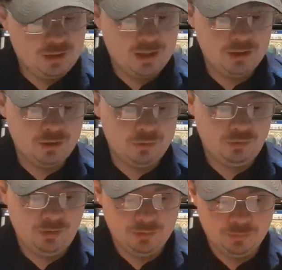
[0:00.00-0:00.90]
a good
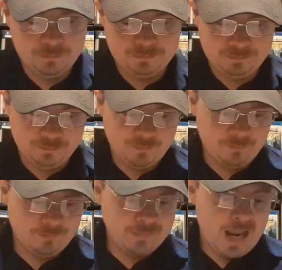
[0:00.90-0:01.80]
deal.
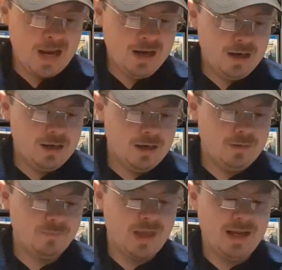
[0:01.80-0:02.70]

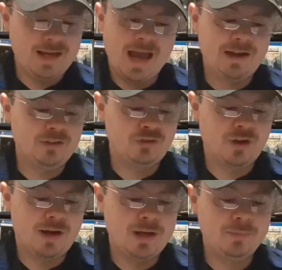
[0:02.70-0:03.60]
A Hat in
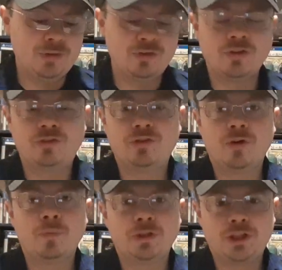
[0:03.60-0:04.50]
Time is on
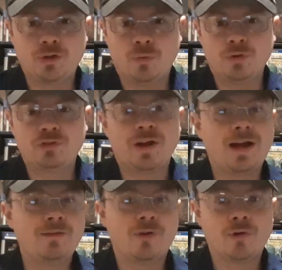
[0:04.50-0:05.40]
sale, which of course
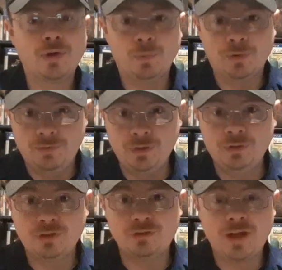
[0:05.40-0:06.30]
I've already reviewed
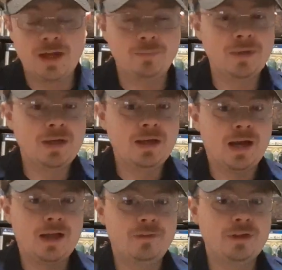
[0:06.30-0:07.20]
this game.
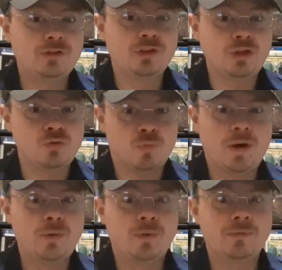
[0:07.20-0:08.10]
I think it's a
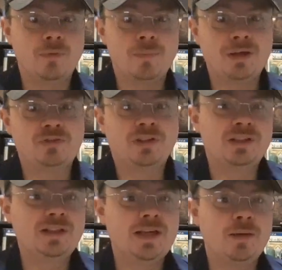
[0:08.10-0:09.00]
great one of the best
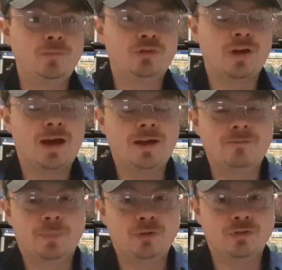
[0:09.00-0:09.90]
indie games
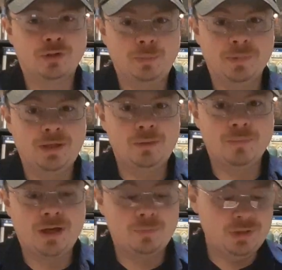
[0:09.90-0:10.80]
I've personally played, in
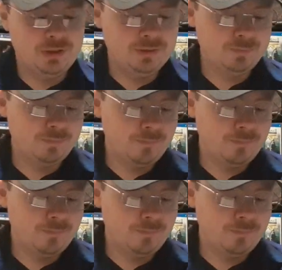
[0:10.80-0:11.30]
my opinion,